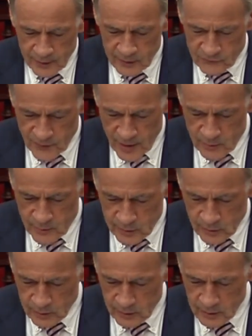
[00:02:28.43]

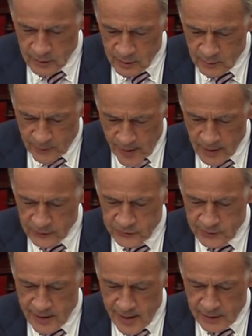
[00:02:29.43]
Environmental
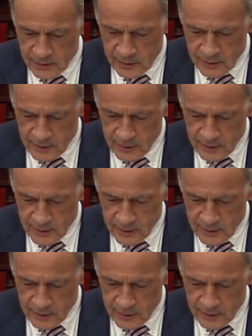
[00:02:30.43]
Policy Act,